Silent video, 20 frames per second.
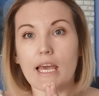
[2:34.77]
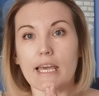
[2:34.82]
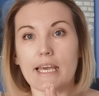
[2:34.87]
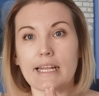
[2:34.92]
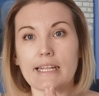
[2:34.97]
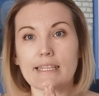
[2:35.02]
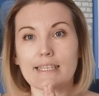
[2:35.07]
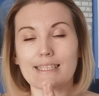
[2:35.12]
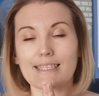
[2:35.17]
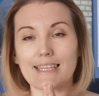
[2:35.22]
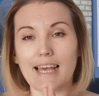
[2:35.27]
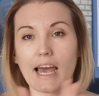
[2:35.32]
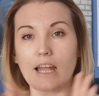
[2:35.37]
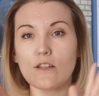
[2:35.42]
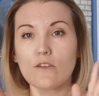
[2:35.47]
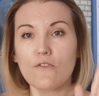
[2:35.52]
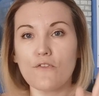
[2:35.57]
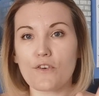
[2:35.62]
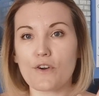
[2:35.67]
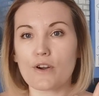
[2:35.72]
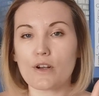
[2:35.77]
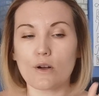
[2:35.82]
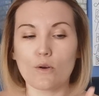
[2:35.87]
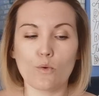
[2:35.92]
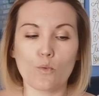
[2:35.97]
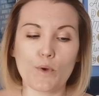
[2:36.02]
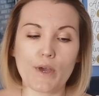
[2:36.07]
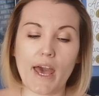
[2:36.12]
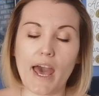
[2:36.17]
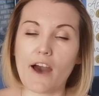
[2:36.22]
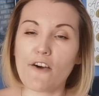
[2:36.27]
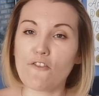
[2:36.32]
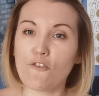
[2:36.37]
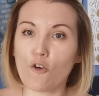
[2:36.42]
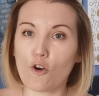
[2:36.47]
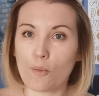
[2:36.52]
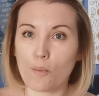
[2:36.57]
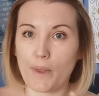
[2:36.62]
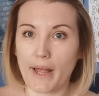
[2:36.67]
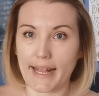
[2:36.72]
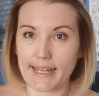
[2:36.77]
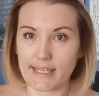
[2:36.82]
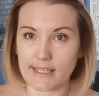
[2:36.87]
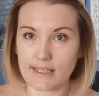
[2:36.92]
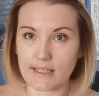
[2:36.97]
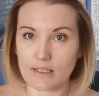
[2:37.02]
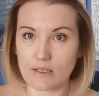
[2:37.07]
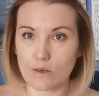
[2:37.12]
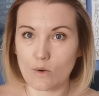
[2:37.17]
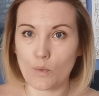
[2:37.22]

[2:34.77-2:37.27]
In the sign of Virgo, we have 4 planets.